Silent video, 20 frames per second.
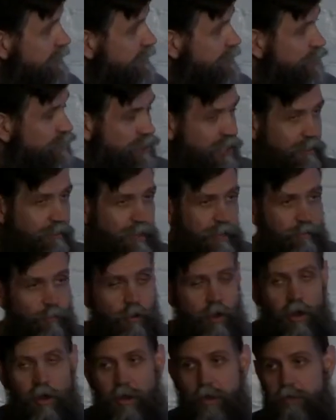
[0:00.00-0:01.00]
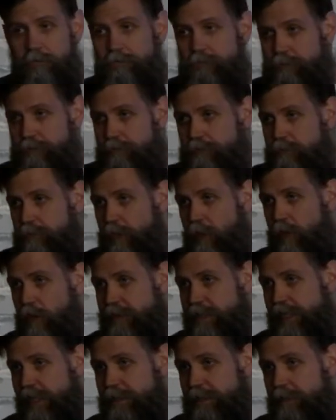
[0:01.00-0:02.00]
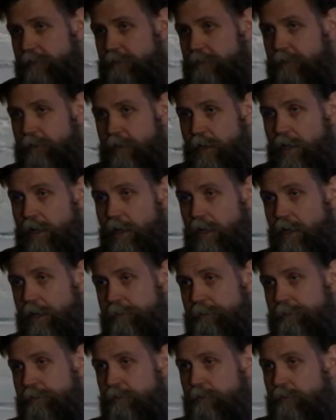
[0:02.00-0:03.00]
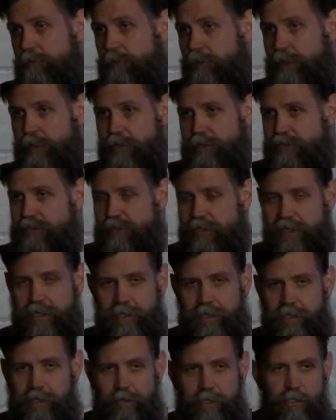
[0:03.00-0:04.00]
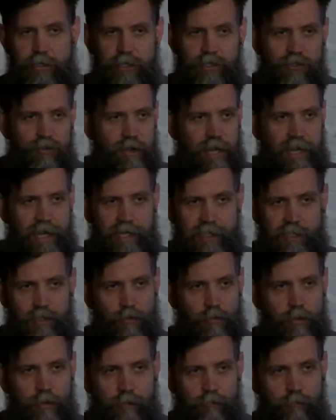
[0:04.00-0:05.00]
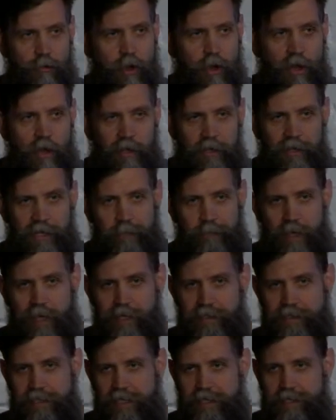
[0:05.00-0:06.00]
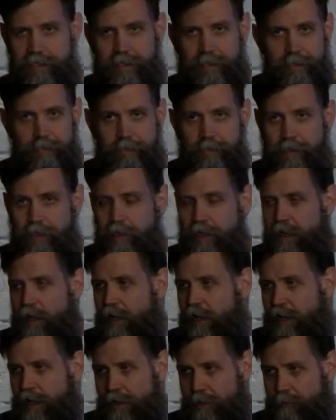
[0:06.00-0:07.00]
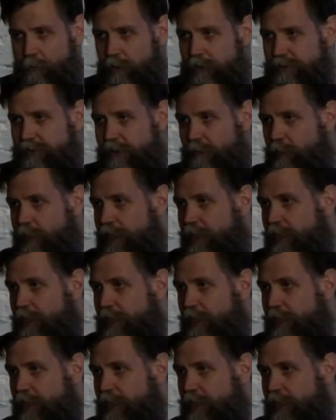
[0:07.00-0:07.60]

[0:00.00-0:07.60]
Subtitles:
sharing raw log data. You could see, you could trade your raw honeypot data with someone